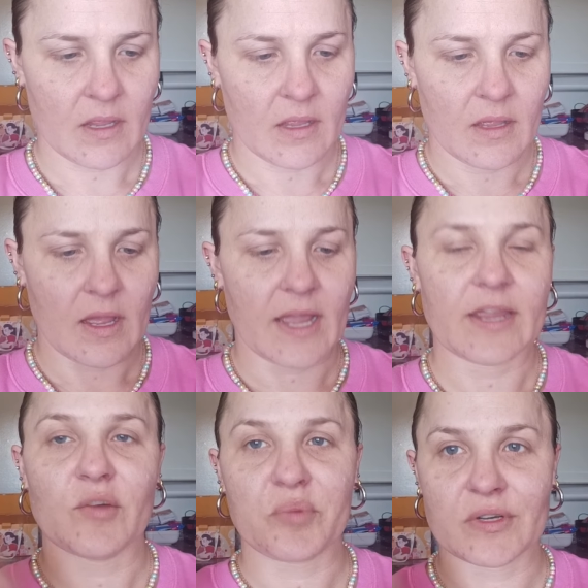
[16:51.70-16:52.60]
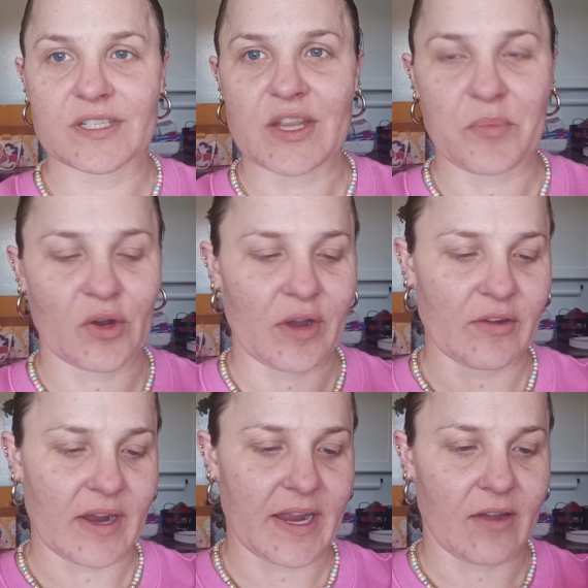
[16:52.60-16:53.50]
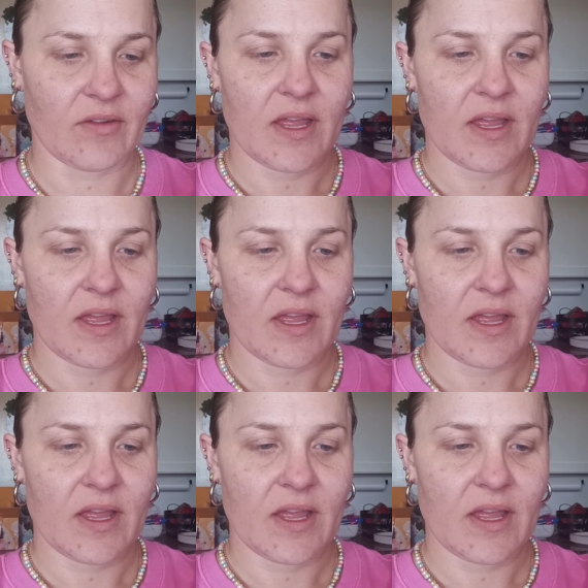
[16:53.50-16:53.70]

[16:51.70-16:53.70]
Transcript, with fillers: I hear Percy purring right now.